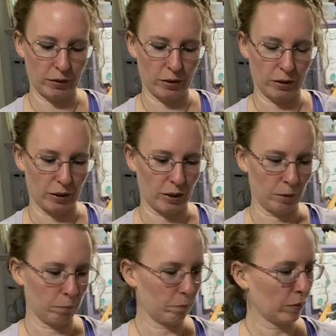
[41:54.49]

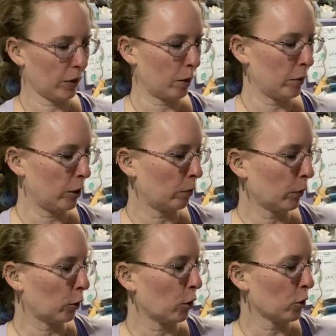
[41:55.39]
Um, I'm here for
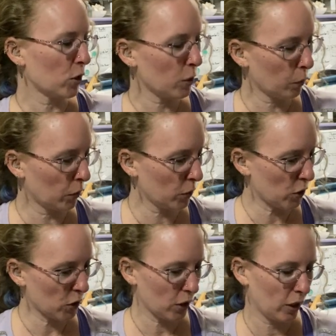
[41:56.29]
the cursey words.